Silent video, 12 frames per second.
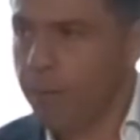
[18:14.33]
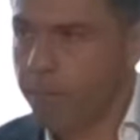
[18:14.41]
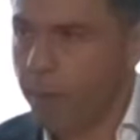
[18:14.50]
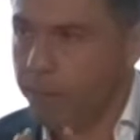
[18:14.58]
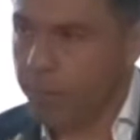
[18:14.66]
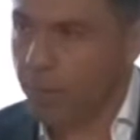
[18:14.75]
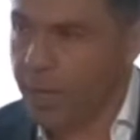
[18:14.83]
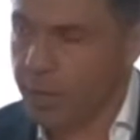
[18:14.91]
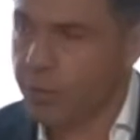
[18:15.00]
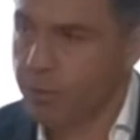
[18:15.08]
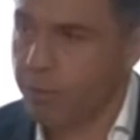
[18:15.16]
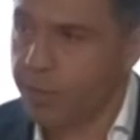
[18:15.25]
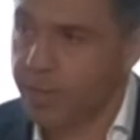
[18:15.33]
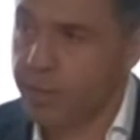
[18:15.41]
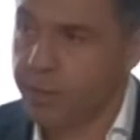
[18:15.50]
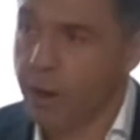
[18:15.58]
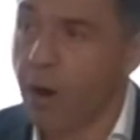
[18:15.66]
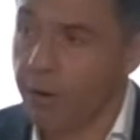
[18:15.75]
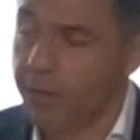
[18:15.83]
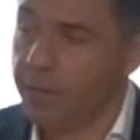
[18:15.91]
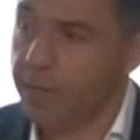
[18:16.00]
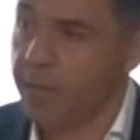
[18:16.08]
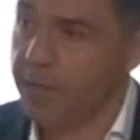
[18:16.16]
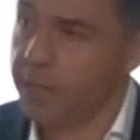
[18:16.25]
population being targeted,
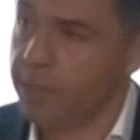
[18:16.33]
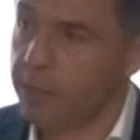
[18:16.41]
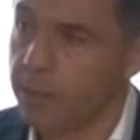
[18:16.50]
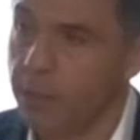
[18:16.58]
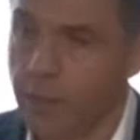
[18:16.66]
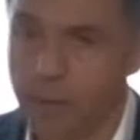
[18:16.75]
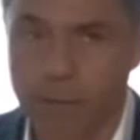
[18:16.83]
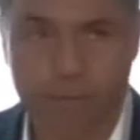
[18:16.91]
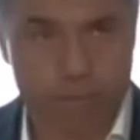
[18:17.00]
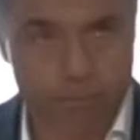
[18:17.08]
that is, in